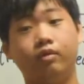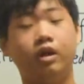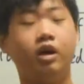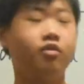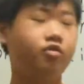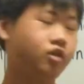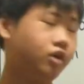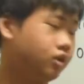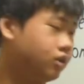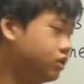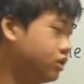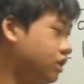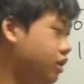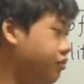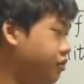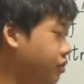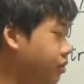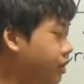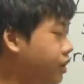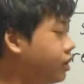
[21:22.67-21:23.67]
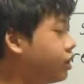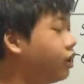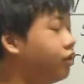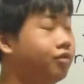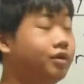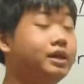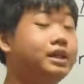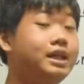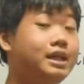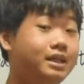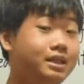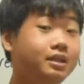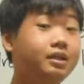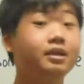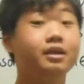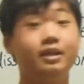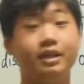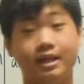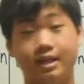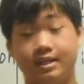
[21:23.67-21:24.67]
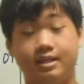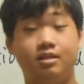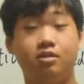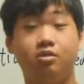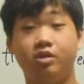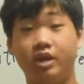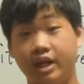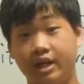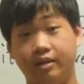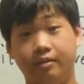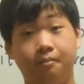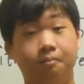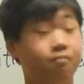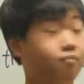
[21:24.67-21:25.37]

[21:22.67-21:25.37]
Of course, if you want to convert later, yes you can.